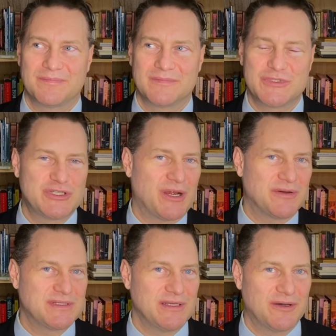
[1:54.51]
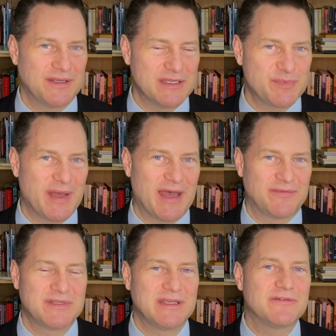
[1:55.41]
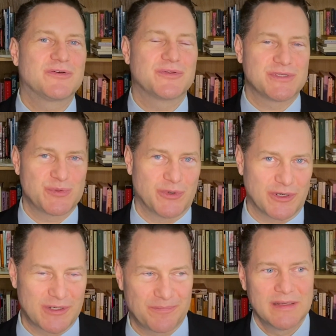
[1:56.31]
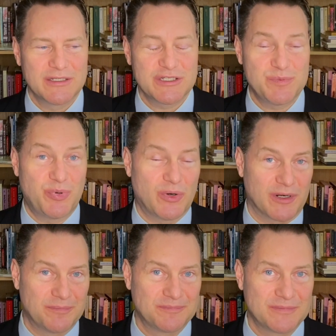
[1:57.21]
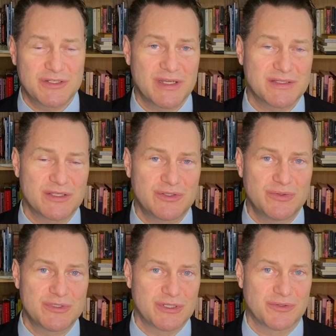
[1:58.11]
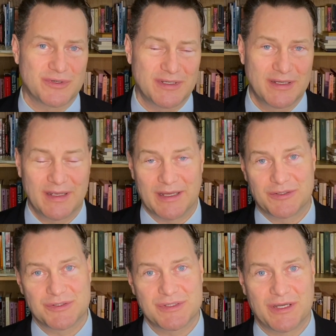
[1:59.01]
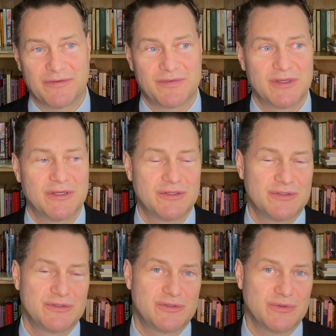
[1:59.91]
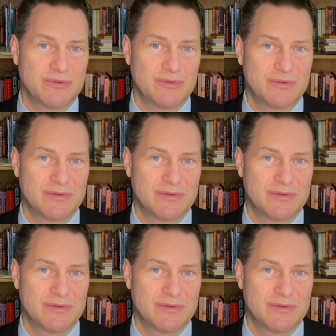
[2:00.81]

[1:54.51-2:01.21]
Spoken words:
charity on his behalf to give her this work. She's poor. She has the 2 children and herself to